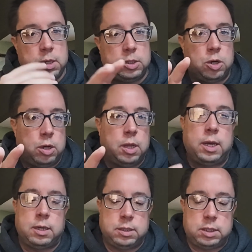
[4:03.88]
this on
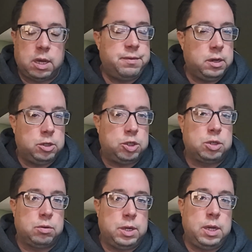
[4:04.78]
like a 7-inch
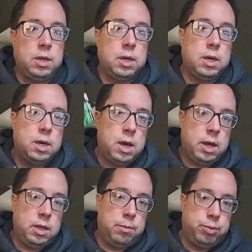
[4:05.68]
screen
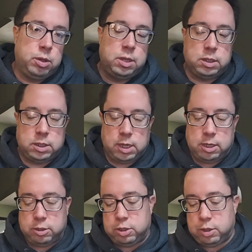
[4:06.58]
and then put this
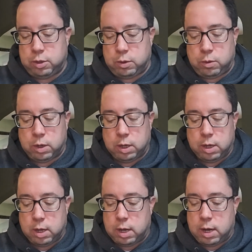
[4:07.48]
into
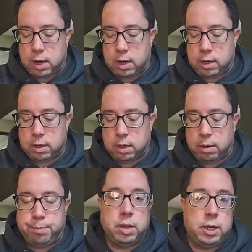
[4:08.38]

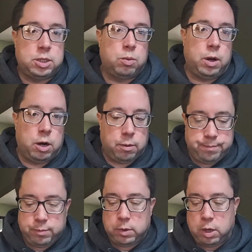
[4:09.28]
a place where,